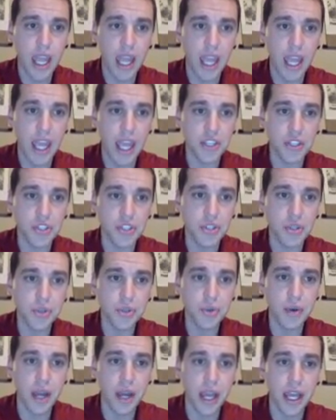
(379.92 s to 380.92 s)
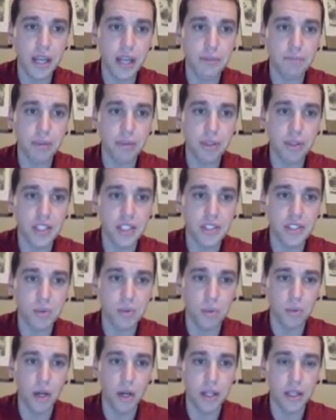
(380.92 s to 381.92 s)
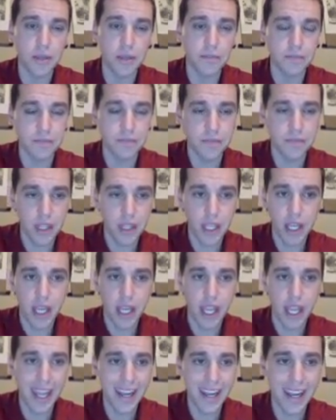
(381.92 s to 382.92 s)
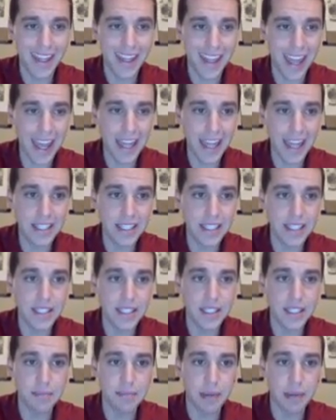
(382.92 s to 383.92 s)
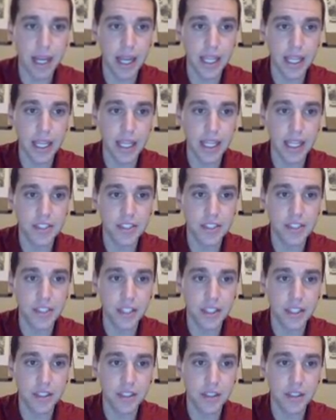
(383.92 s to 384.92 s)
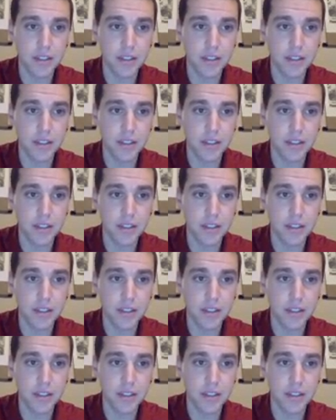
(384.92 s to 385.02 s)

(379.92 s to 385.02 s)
and 2n plus 1. And that is my answer.